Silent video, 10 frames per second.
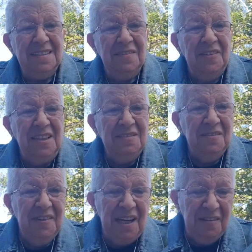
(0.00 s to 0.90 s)

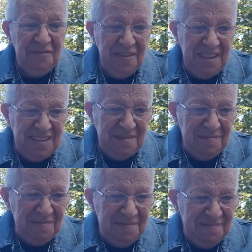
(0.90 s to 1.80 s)
defender of our freedom,
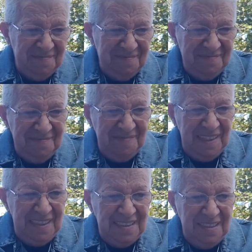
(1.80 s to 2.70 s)

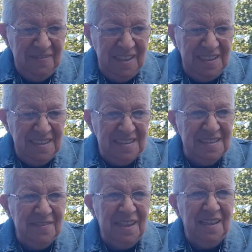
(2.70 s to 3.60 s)
defenders
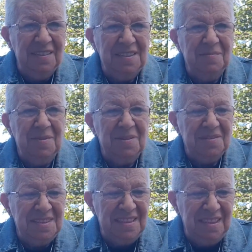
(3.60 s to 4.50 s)
of our
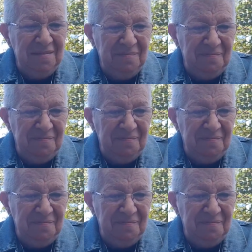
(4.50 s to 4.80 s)
democracy.